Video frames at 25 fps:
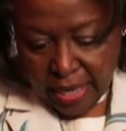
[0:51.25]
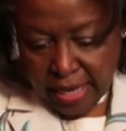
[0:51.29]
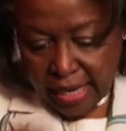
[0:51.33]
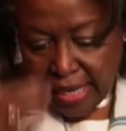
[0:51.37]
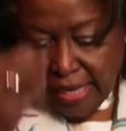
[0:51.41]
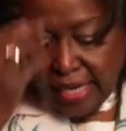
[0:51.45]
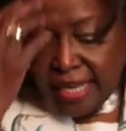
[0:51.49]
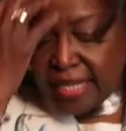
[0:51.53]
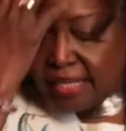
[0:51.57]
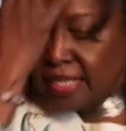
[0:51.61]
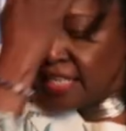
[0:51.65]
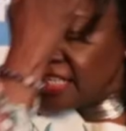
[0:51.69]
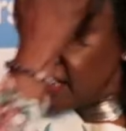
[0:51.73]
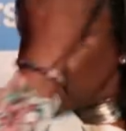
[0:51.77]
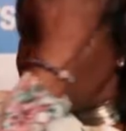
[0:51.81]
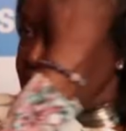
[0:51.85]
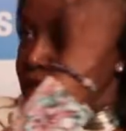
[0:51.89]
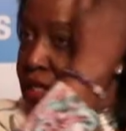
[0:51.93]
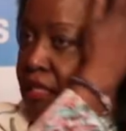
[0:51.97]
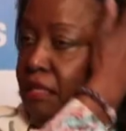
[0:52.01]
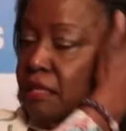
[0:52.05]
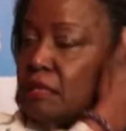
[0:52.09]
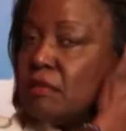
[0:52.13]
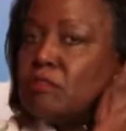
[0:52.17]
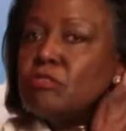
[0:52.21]
In
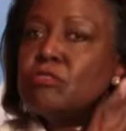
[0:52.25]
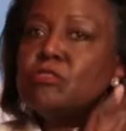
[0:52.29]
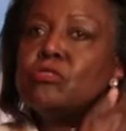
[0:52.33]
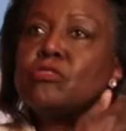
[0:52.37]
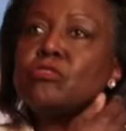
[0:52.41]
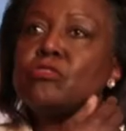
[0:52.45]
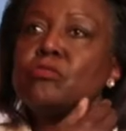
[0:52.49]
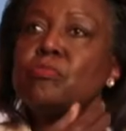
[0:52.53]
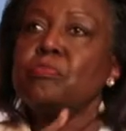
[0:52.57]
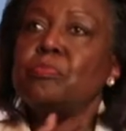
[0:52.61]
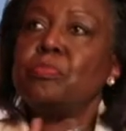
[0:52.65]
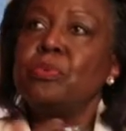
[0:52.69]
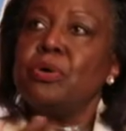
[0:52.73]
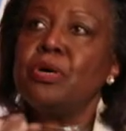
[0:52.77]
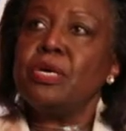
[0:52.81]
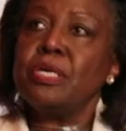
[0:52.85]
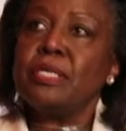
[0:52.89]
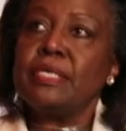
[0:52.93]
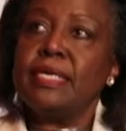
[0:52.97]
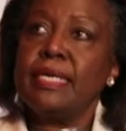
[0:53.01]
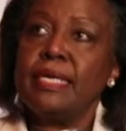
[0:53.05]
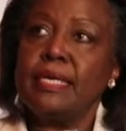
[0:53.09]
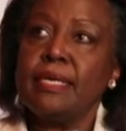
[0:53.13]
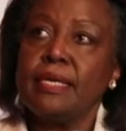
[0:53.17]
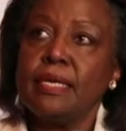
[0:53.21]
addition to
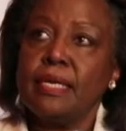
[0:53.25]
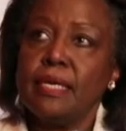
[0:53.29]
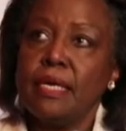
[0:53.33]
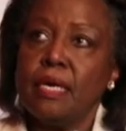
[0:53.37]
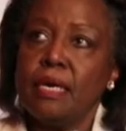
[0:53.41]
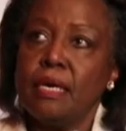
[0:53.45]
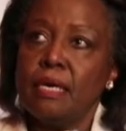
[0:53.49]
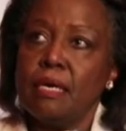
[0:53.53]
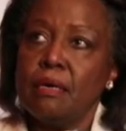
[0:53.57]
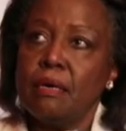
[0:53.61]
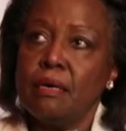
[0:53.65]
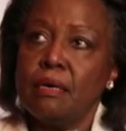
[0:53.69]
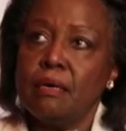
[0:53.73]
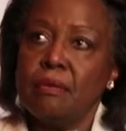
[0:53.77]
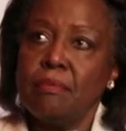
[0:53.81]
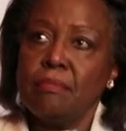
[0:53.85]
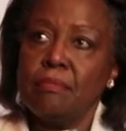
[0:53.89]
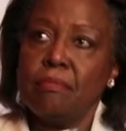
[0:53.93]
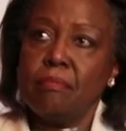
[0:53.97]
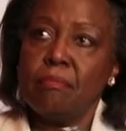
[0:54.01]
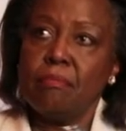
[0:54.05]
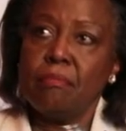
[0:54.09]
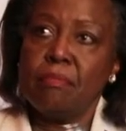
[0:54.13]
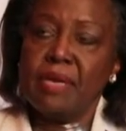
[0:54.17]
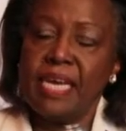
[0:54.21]
supporting uh,
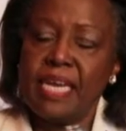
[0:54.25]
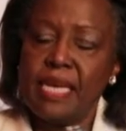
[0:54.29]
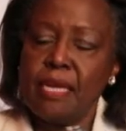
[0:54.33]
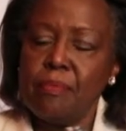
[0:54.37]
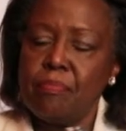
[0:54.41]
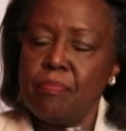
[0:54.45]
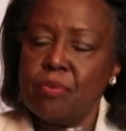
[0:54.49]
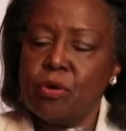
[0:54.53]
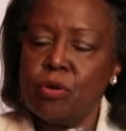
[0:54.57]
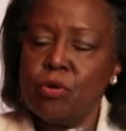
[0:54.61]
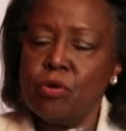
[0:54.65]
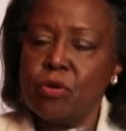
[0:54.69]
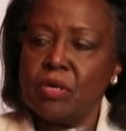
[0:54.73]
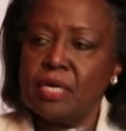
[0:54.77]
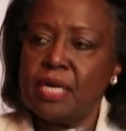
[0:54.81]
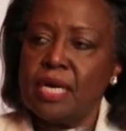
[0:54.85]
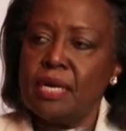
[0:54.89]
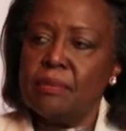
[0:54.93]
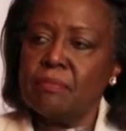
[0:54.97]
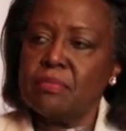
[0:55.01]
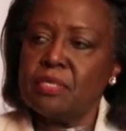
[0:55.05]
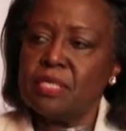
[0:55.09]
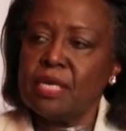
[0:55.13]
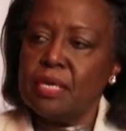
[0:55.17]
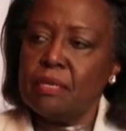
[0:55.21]
many
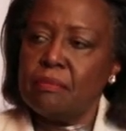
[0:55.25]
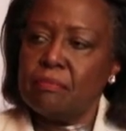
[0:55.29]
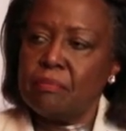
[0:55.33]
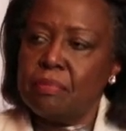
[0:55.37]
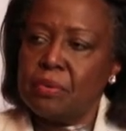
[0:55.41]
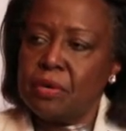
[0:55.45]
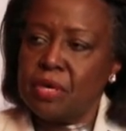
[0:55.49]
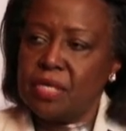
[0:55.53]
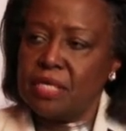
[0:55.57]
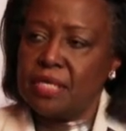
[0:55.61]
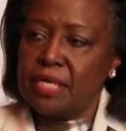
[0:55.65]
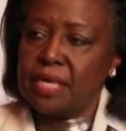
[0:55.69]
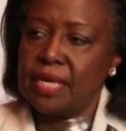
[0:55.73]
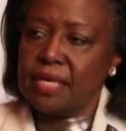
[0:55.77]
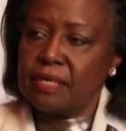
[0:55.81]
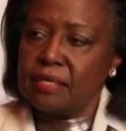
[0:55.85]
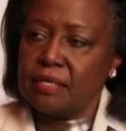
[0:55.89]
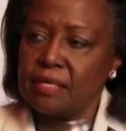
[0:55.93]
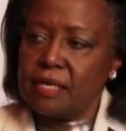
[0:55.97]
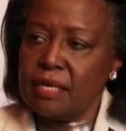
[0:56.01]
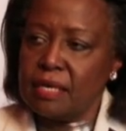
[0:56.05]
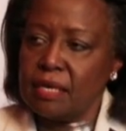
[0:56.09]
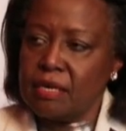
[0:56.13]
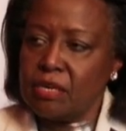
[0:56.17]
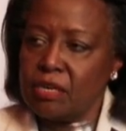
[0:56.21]
programs and projects
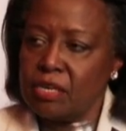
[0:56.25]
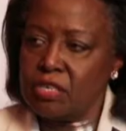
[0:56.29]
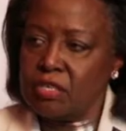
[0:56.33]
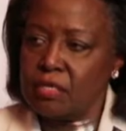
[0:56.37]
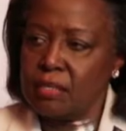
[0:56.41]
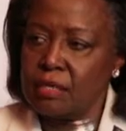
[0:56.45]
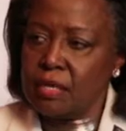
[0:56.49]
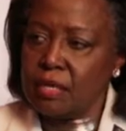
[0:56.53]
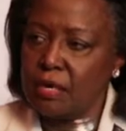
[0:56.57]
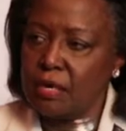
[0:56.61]
across the